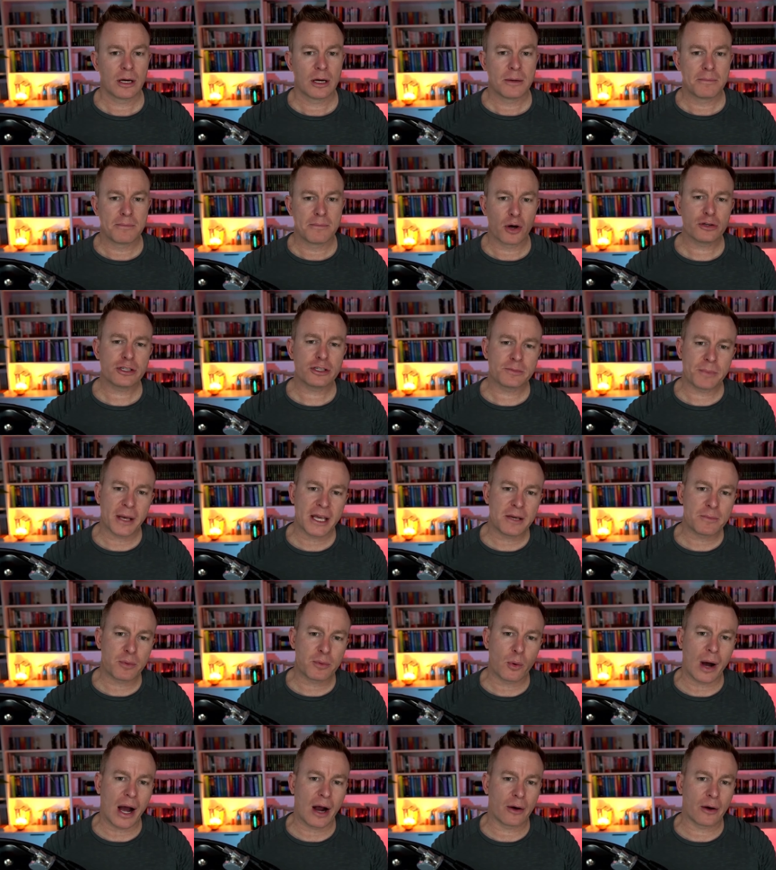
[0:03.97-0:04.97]
most
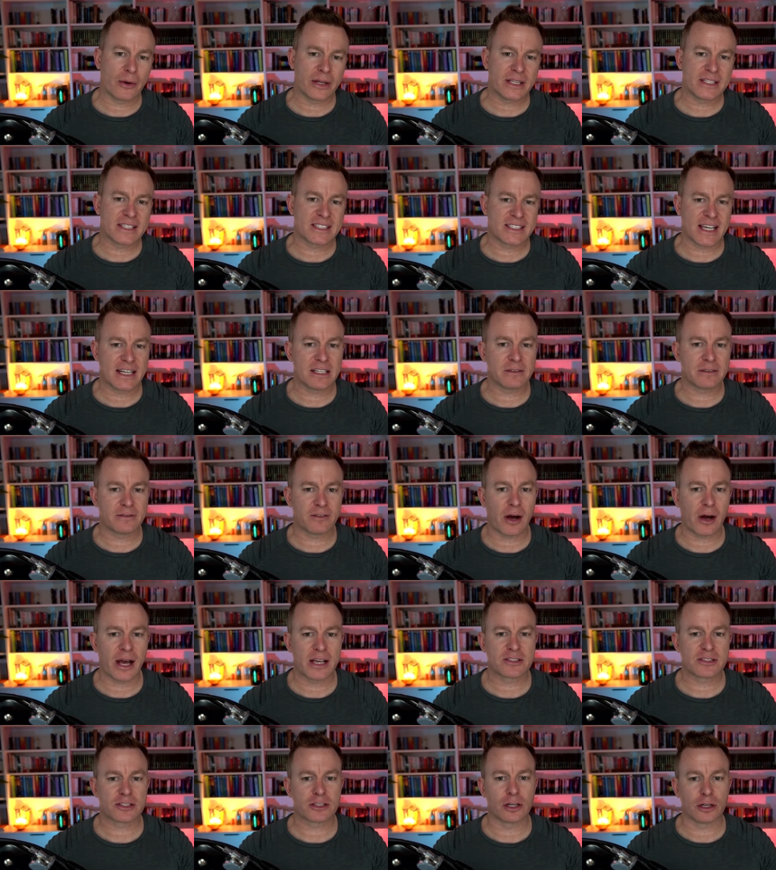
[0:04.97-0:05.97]
people are
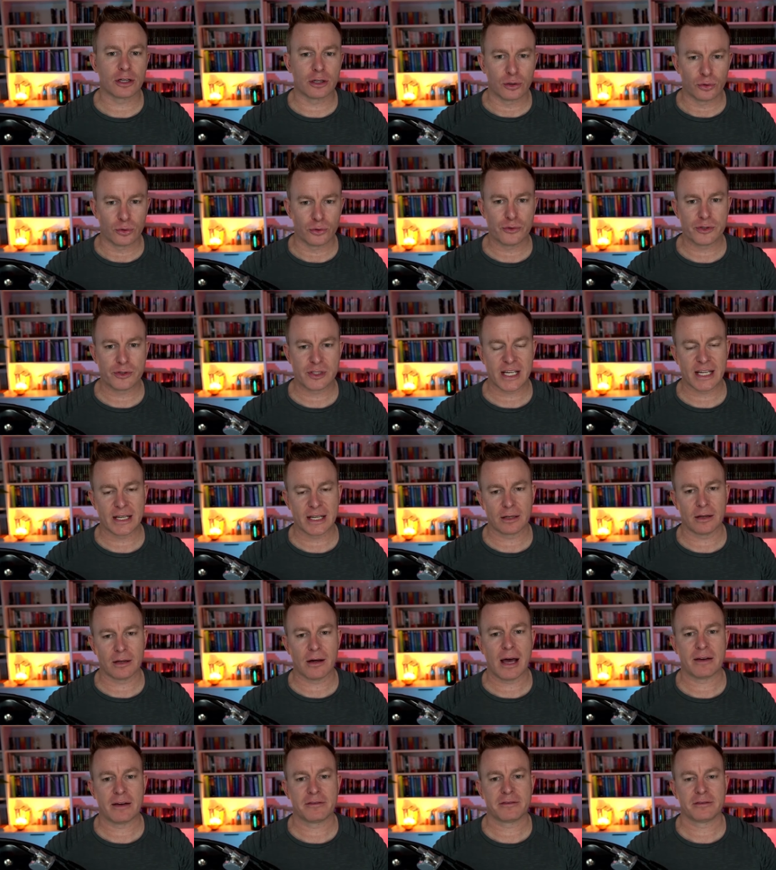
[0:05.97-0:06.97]
incentivized to lose in
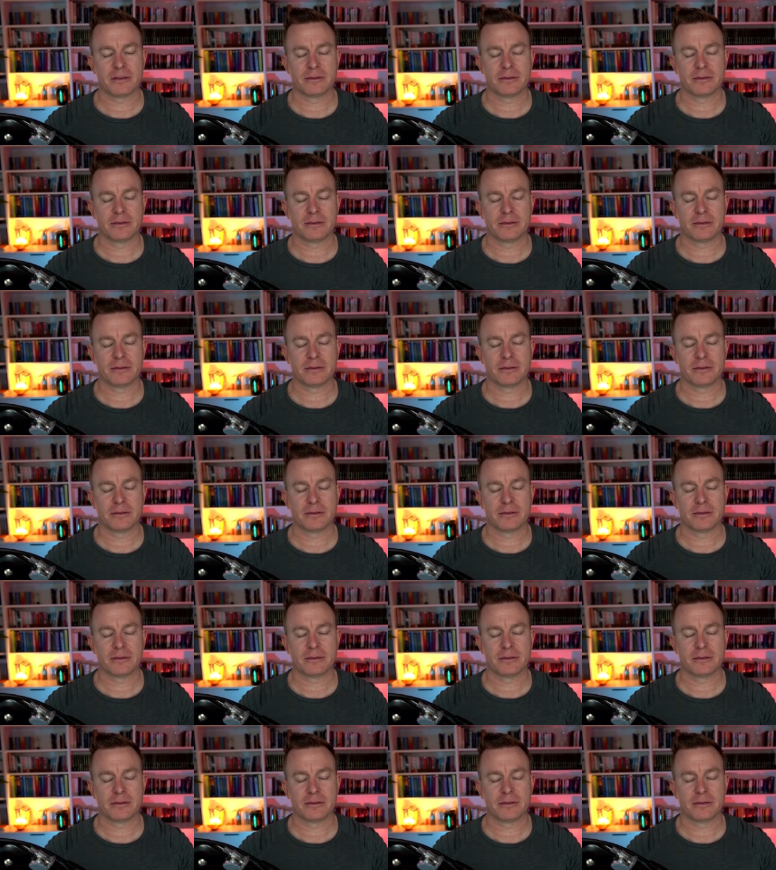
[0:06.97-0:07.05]
life.